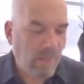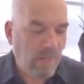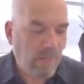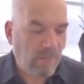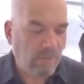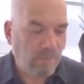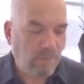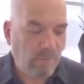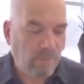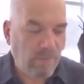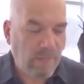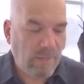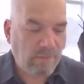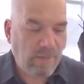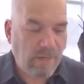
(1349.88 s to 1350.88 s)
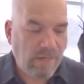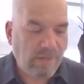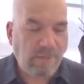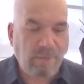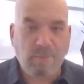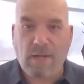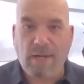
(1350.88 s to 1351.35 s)
And that
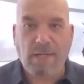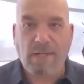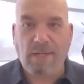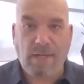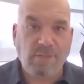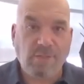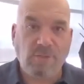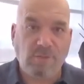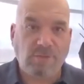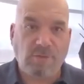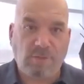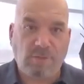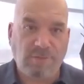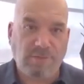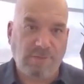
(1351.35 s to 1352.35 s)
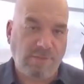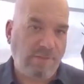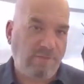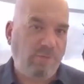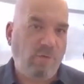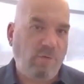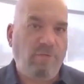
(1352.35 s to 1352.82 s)
anybody in aging services,
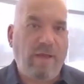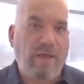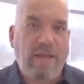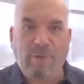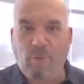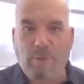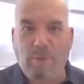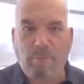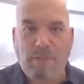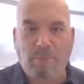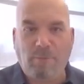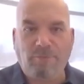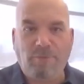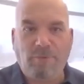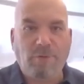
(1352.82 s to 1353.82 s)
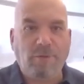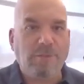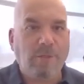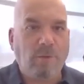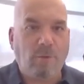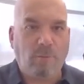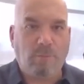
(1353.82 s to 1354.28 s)
if you evaluate people for
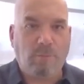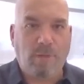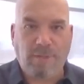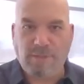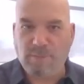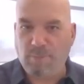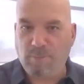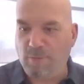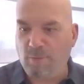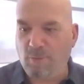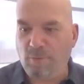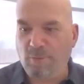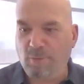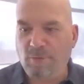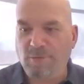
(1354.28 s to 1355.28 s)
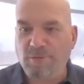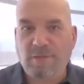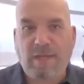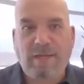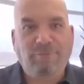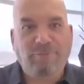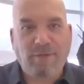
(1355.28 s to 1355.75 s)
nursing home placement or their
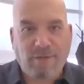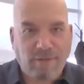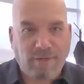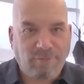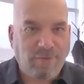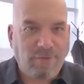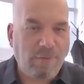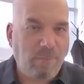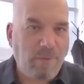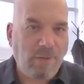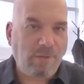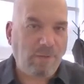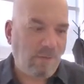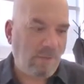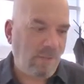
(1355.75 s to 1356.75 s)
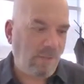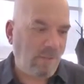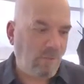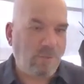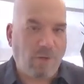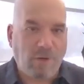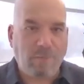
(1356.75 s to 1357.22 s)
safety to live independently,
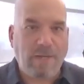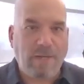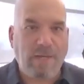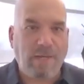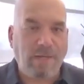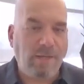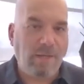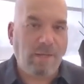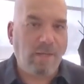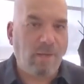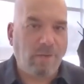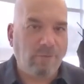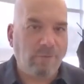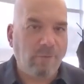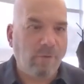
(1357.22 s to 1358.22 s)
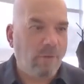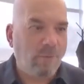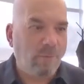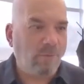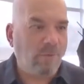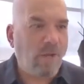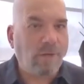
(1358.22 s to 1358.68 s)
you talk about ADLs.
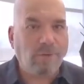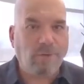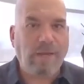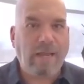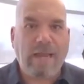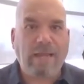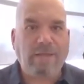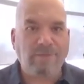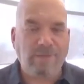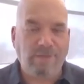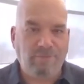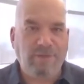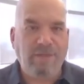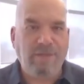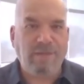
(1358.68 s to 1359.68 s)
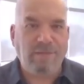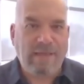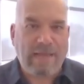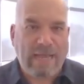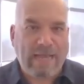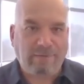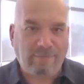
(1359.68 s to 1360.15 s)
Well, Dr. Katz invented
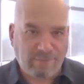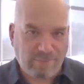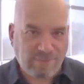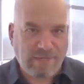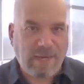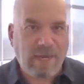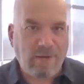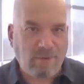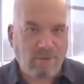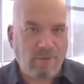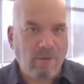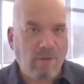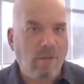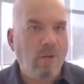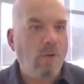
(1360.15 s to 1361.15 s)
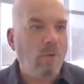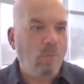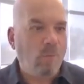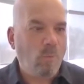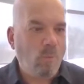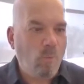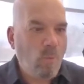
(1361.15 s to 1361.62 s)
that scale
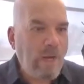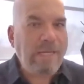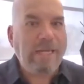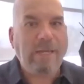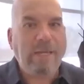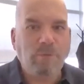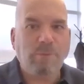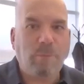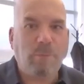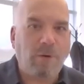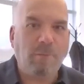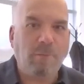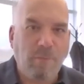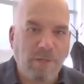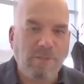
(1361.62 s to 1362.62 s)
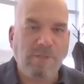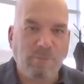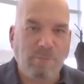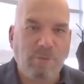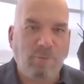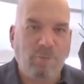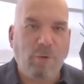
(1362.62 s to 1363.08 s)
when he was part of
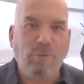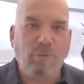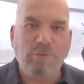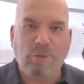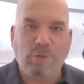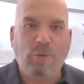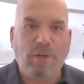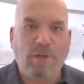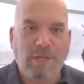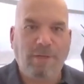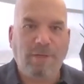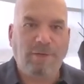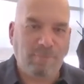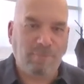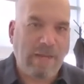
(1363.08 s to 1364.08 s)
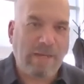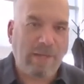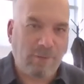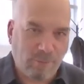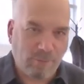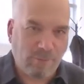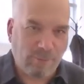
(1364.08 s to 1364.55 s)
Benjamin Rose early in his
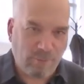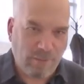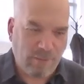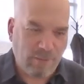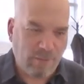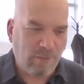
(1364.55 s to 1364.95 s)
medical career.